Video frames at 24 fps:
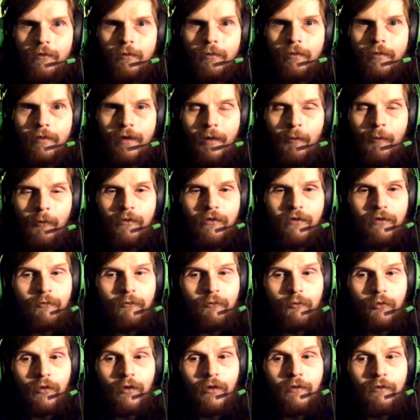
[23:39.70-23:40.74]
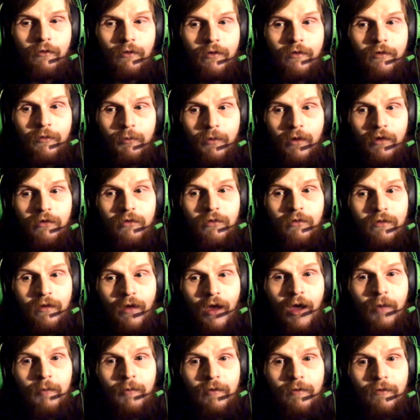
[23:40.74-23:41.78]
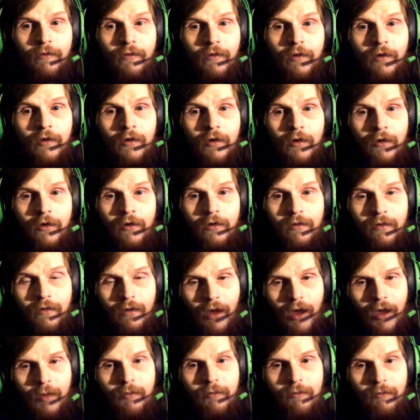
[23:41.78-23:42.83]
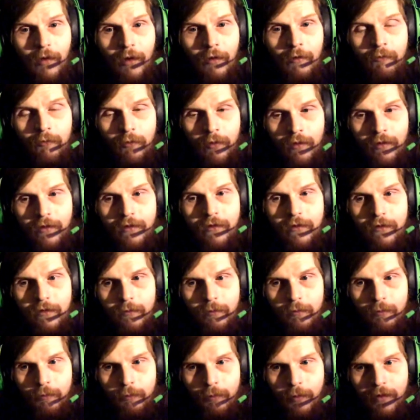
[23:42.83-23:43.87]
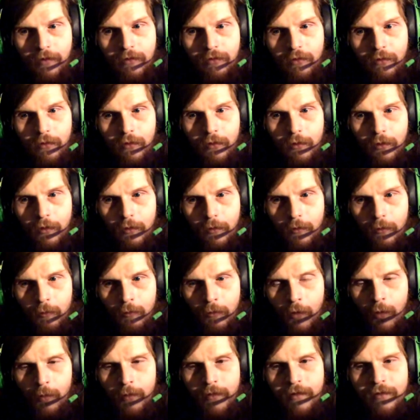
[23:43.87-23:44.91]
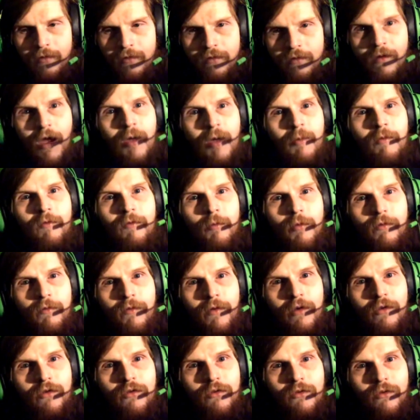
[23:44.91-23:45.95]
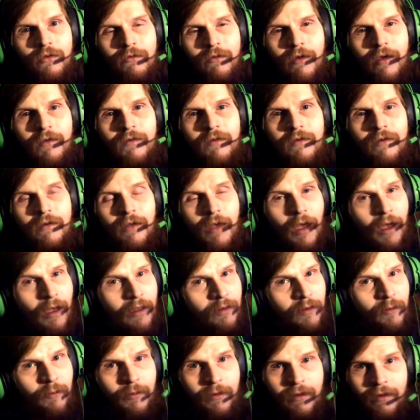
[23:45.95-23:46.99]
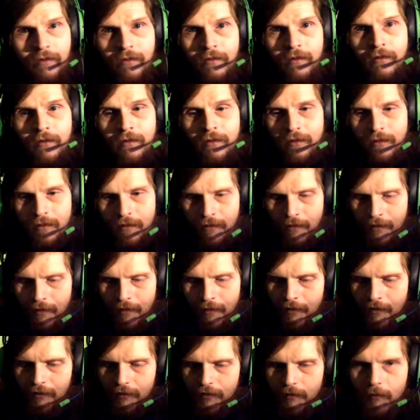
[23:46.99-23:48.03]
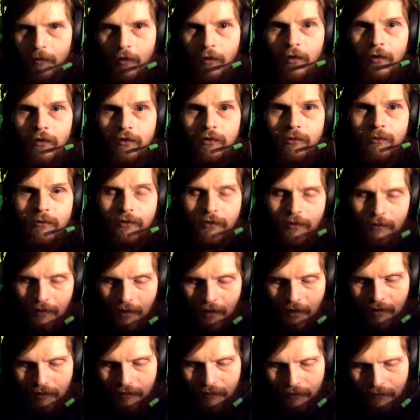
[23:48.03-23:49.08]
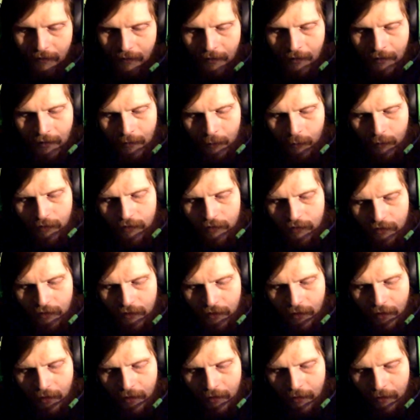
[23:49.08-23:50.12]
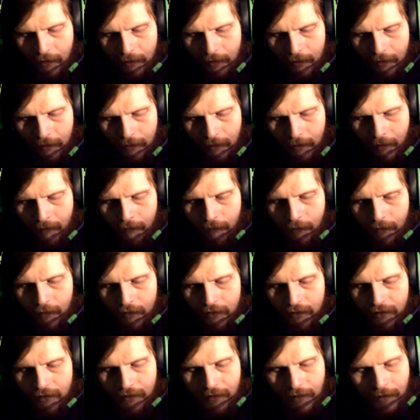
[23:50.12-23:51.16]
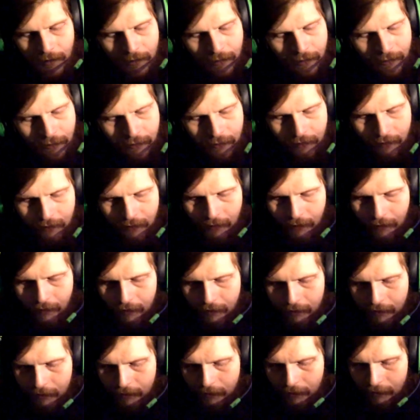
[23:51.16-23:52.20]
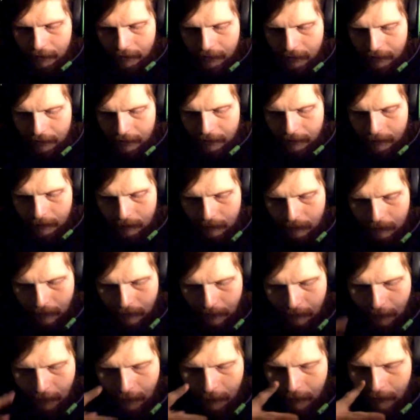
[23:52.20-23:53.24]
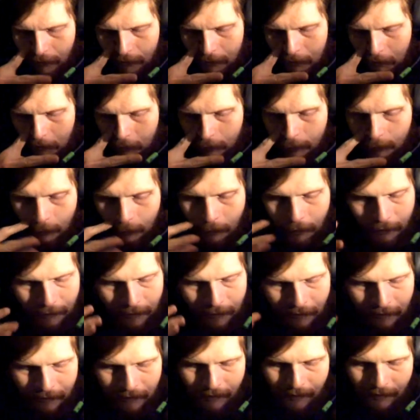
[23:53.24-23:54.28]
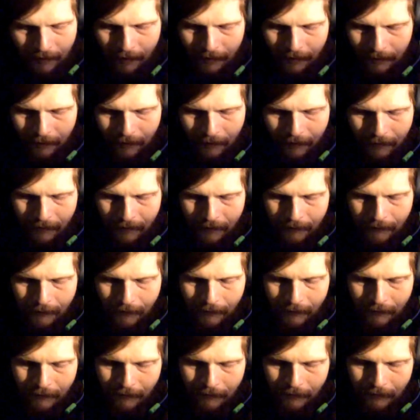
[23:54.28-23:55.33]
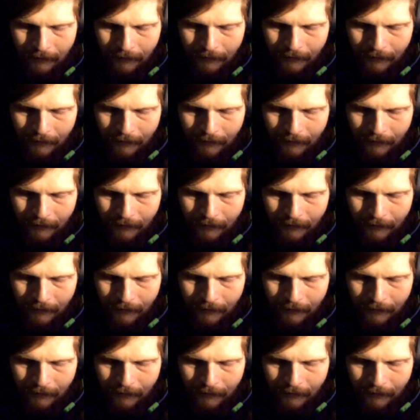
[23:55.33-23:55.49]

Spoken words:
that was a really, really special a really special moment in time of professional wrestling. You had to have been there. Some awesome stuff with Chikara. Unfortunately, closed their doors just as we won't get into that. That's a